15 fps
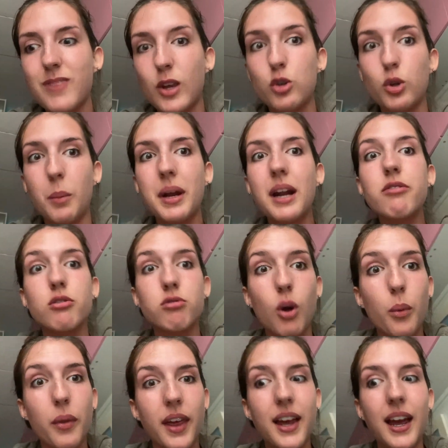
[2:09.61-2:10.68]
So I'm gonna have to roll
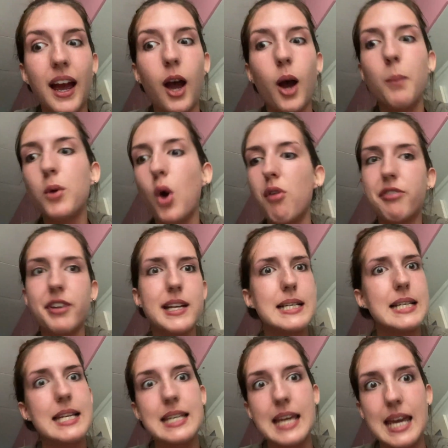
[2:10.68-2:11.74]
with it. Um,
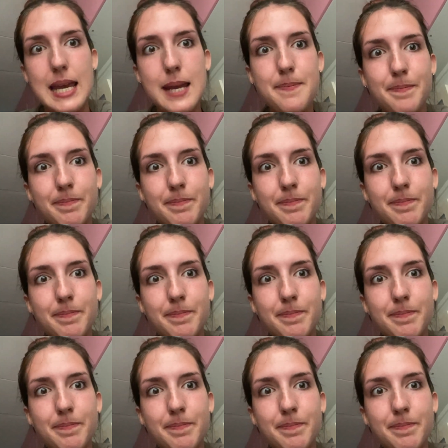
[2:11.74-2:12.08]
confidence is key,